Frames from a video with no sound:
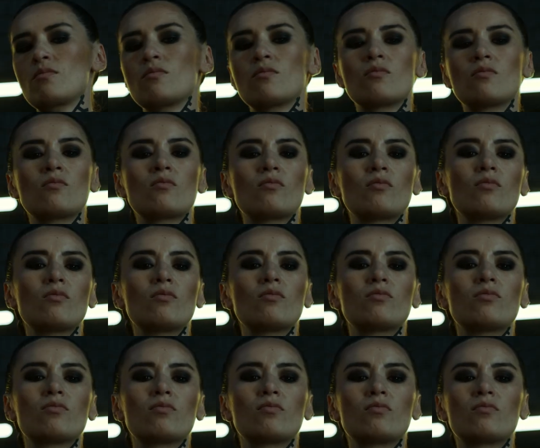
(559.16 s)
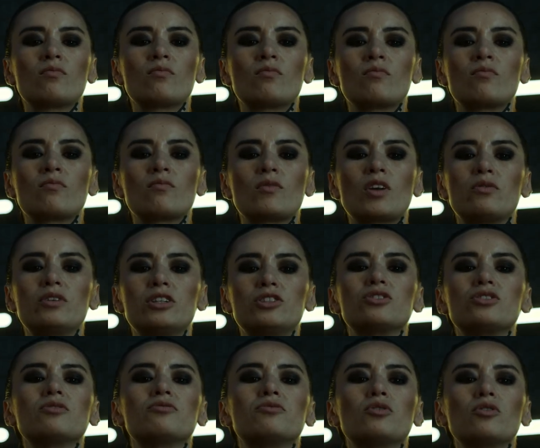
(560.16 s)
to judge, and it It comes
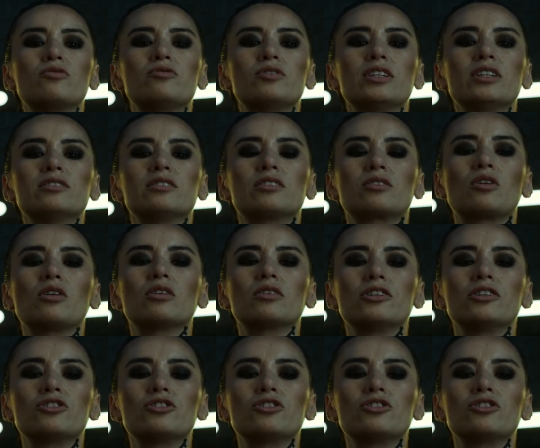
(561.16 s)
down where they're split,